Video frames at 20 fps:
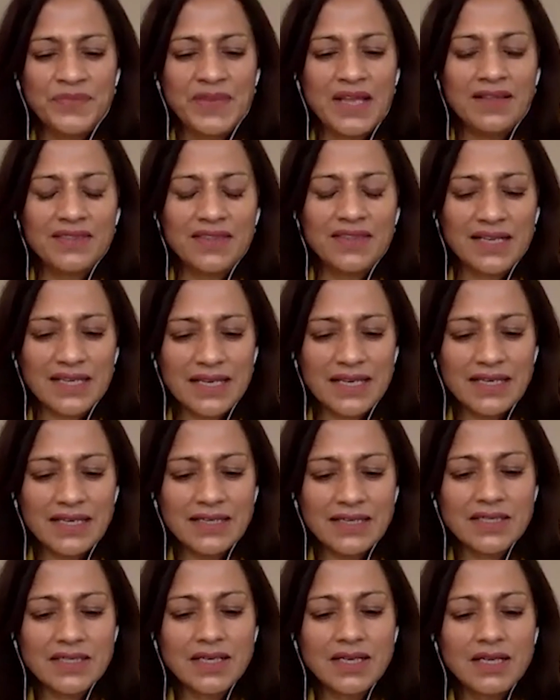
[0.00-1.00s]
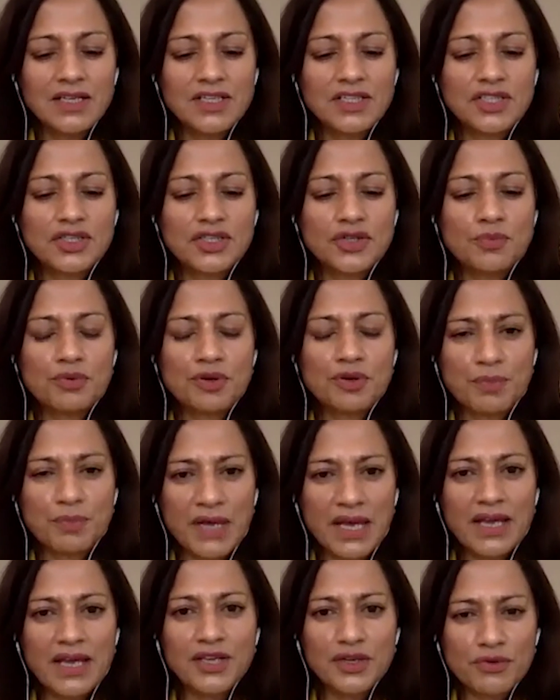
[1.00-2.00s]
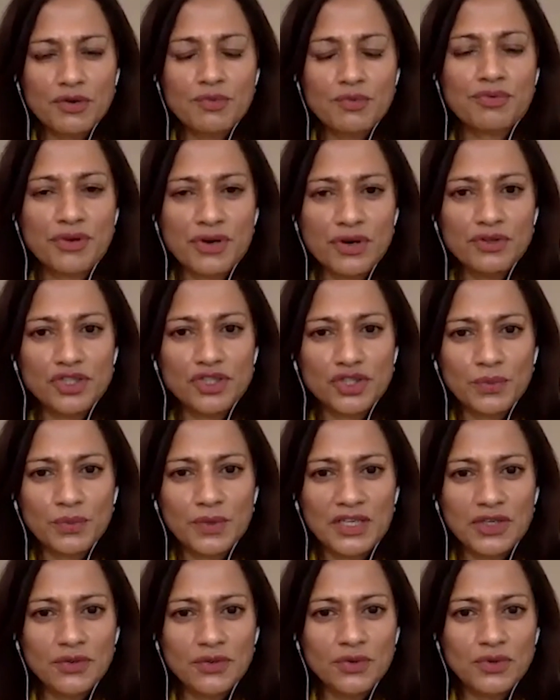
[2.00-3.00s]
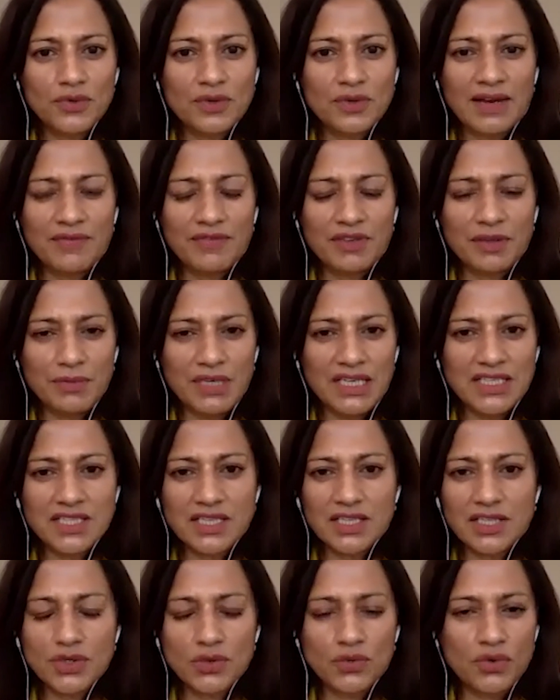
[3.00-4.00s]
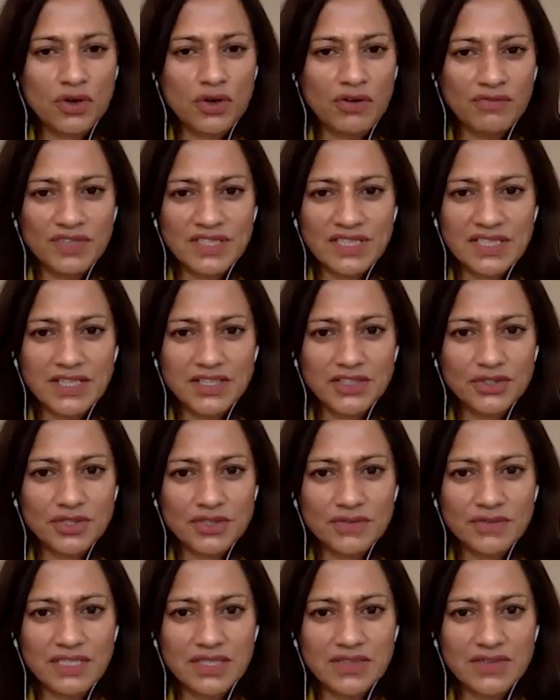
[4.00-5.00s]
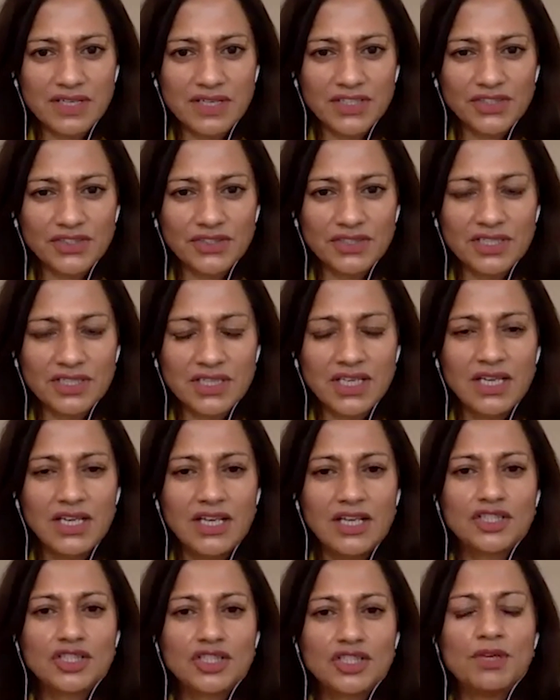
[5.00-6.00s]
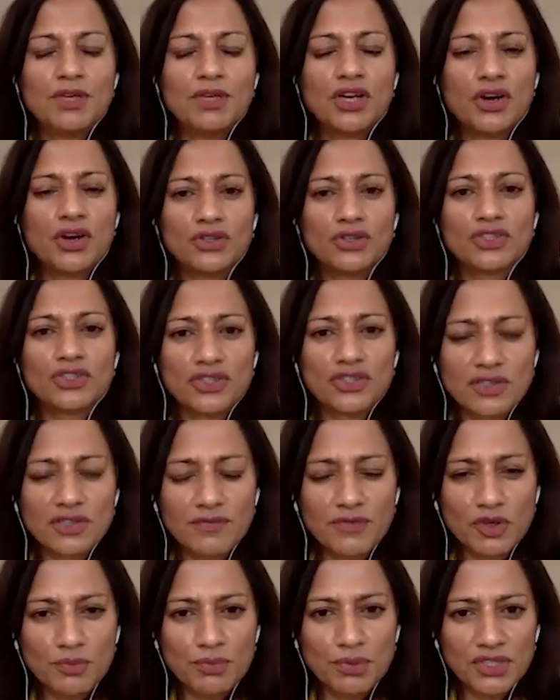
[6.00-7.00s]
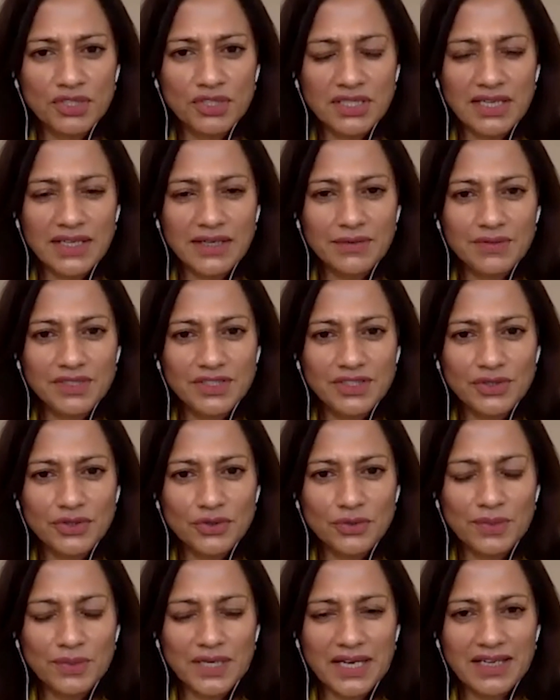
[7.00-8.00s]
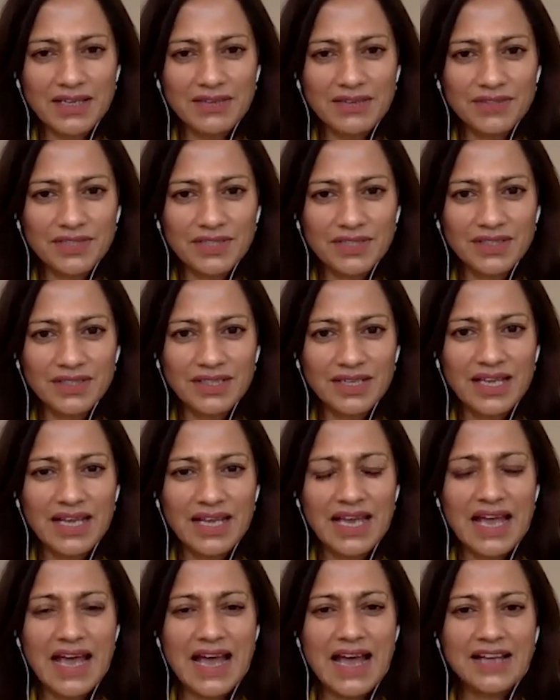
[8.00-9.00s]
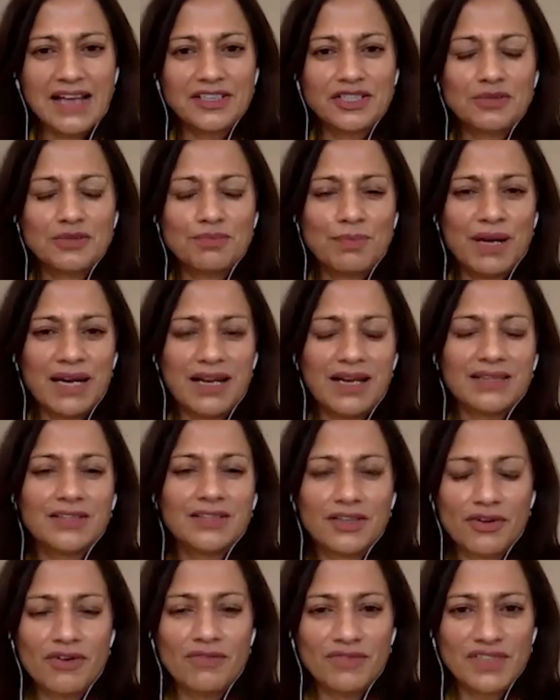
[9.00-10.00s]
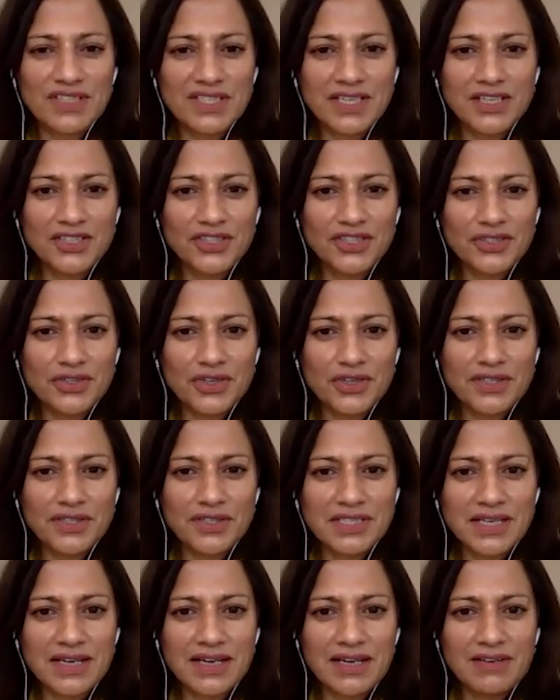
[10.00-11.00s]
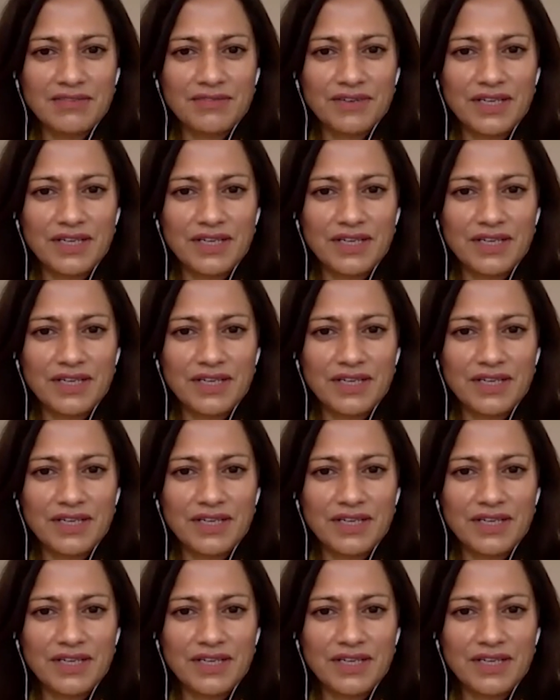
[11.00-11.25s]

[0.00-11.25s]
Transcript: And that is to prepare your approach when you're having meetings or conversations or interactions, to be conscious of your body language and your behavior, and to plan the conversation you're going to have.